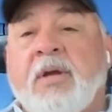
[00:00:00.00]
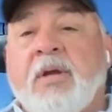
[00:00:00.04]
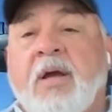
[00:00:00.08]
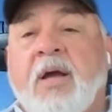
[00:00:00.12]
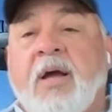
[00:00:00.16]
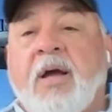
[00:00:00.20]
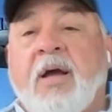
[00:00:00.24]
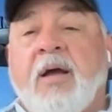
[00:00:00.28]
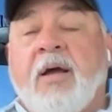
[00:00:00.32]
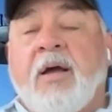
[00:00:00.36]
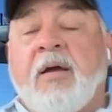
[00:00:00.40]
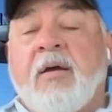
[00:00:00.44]

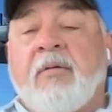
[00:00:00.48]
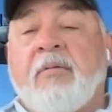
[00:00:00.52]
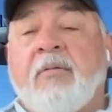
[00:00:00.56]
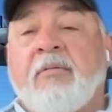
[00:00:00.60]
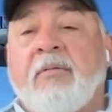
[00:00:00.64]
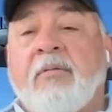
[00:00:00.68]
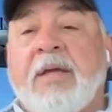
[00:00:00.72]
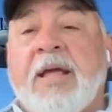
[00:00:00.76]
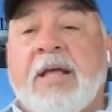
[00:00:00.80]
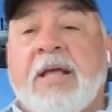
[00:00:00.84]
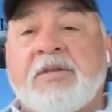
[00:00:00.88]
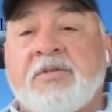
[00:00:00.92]
uh,
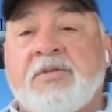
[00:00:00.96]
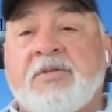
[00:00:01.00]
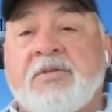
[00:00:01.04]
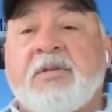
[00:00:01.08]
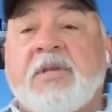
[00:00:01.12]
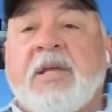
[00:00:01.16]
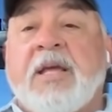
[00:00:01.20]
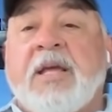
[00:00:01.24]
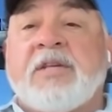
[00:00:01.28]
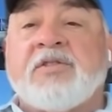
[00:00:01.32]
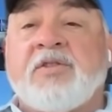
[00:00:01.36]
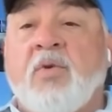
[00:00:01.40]
as
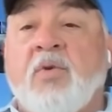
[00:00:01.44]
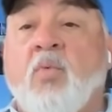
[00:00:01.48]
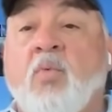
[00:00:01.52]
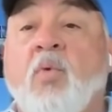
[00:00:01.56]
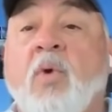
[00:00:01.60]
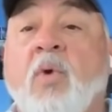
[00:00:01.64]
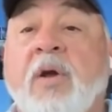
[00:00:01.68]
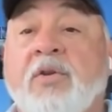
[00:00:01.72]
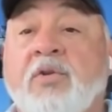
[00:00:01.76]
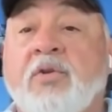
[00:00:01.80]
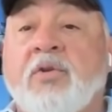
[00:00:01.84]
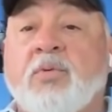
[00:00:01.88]
as the
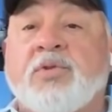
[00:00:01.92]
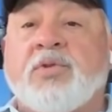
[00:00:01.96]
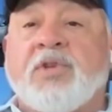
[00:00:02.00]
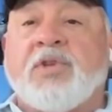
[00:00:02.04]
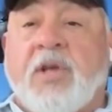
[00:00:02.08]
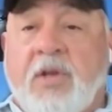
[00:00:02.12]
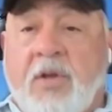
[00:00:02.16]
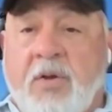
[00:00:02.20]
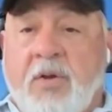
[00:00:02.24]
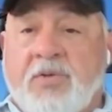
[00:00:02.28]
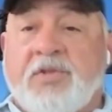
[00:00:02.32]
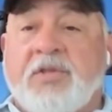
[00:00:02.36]
one who was
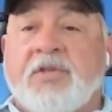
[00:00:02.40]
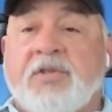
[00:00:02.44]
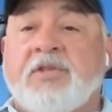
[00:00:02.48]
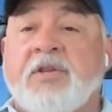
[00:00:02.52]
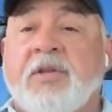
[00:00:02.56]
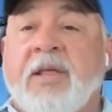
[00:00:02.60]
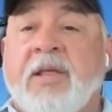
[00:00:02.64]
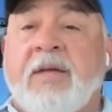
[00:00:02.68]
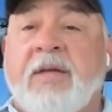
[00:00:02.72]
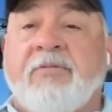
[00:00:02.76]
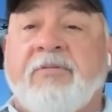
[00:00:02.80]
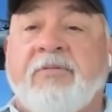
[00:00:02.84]
closest
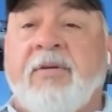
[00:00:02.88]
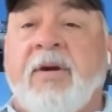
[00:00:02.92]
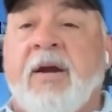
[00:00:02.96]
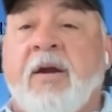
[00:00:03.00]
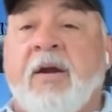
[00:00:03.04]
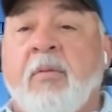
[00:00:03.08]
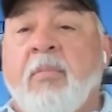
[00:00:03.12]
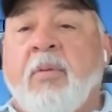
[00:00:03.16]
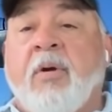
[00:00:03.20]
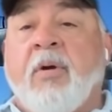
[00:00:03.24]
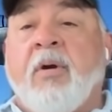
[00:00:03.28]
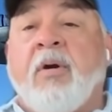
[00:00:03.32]
to that
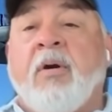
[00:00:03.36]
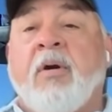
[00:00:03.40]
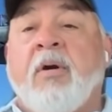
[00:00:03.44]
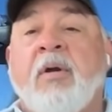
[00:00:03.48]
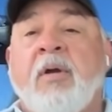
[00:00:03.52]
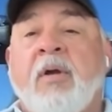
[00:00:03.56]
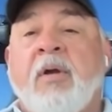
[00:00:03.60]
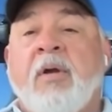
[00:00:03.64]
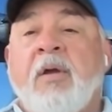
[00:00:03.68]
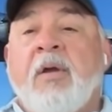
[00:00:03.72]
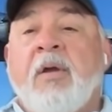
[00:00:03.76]
fireball.